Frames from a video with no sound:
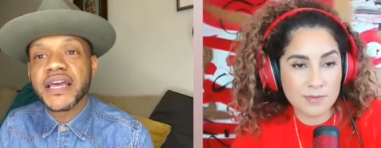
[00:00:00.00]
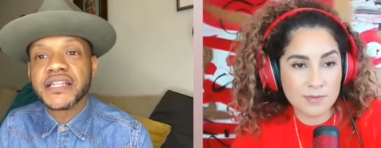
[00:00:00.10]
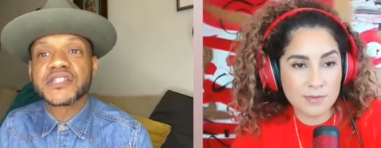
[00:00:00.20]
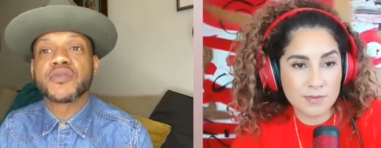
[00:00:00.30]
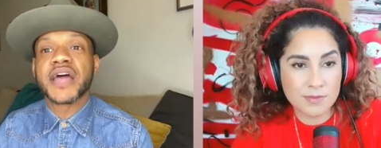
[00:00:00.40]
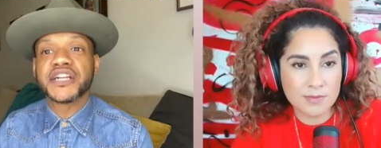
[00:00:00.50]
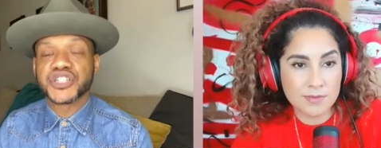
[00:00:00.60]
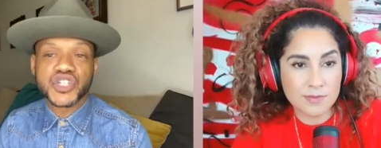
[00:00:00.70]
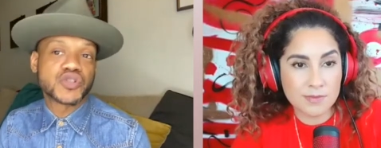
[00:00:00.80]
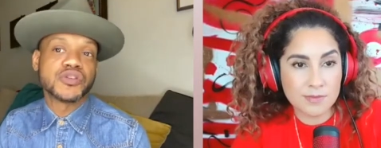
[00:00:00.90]
Speaker 1: and so that
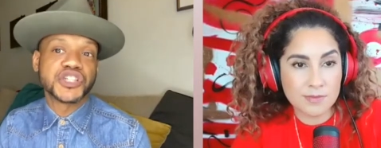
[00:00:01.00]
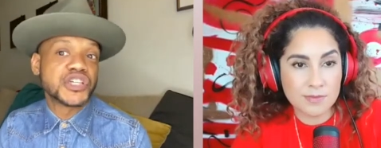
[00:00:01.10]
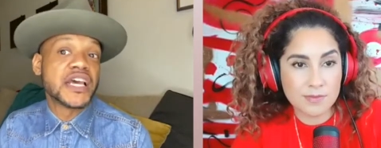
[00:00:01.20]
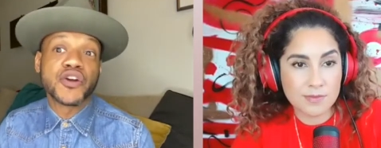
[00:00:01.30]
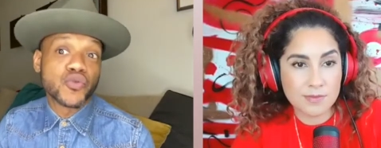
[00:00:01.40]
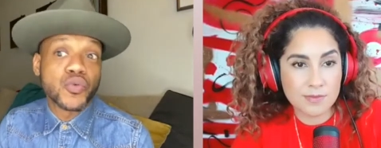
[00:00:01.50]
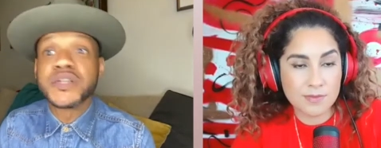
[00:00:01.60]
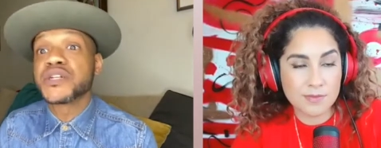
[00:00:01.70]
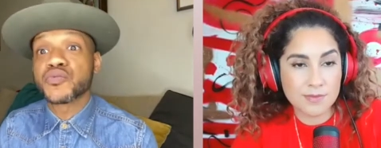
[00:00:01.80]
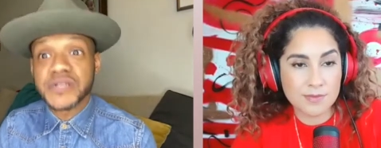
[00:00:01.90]
just she it grew
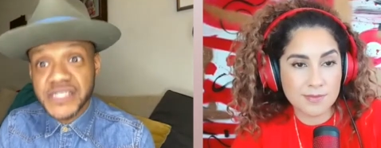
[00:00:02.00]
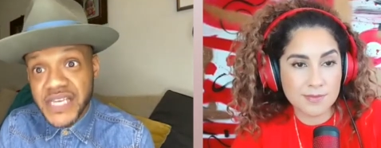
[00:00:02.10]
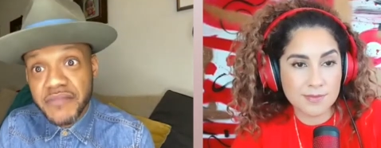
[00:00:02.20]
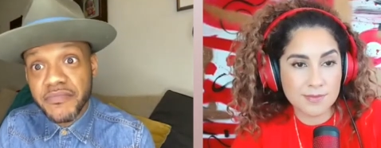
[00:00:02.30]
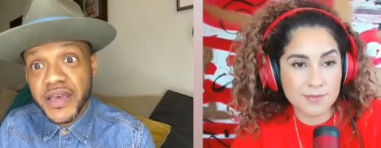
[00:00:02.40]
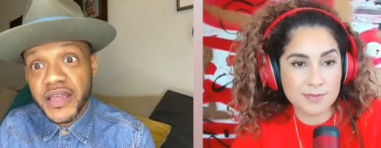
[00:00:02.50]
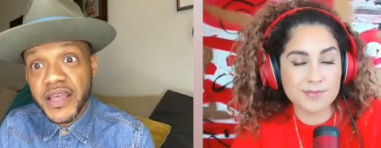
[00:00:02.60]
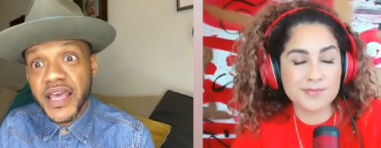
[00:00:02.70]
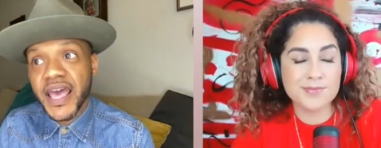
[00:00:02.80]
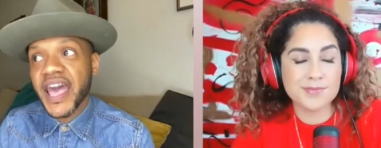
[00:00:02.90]
into resentment
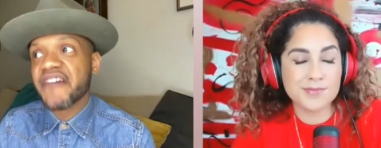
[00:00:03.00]
mm.